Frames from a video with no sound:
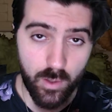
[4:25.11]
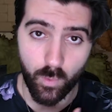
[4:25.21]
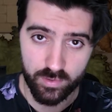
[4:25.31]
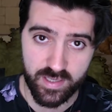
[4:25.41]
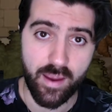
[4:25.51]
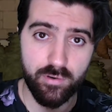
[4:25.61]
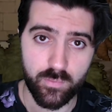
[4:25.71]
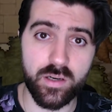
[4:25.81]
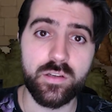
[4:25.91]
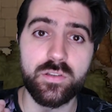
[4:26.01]
and want
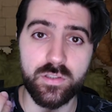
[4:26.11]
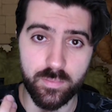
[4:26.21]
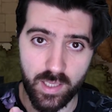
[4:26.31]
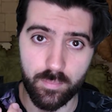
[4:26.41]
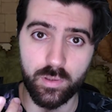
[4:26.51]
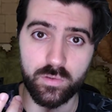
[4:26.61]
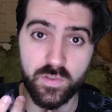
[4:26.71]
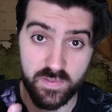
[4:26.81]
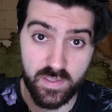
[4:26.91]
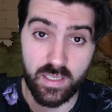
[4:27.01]
everyone to be able to
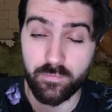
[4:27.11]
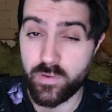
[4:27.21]
see it